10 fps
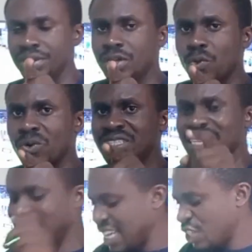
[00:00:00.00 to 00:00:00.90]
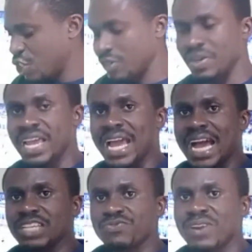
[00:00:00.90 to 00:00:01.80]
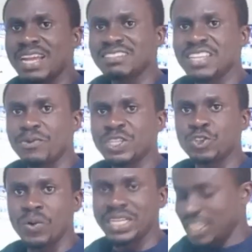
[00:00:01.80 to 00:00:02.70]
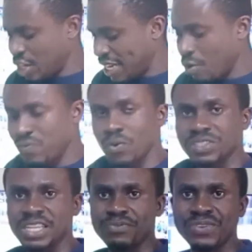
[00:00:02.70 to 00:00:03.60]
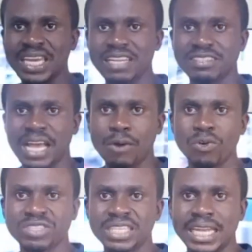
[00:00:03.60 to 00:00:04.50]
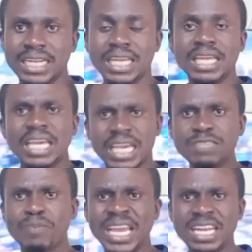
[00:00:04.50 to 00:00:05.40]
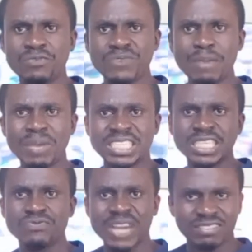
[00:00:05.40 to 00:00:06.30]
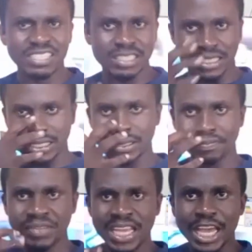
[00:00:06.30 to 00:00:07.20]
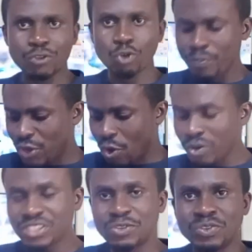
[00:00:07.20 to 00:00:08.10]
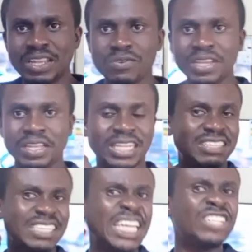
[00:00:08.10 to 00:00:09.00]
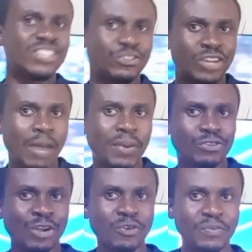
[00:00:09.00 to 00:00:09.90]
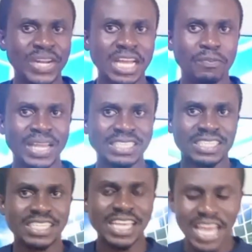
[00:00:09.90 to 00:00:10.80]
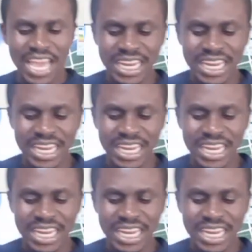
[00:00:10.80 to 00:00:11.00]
causing extension as far as the wrist joint and then of course the fingers are concerned is by the fiber C5, C6. And so because there's injury to the upper triangular brachial plexus and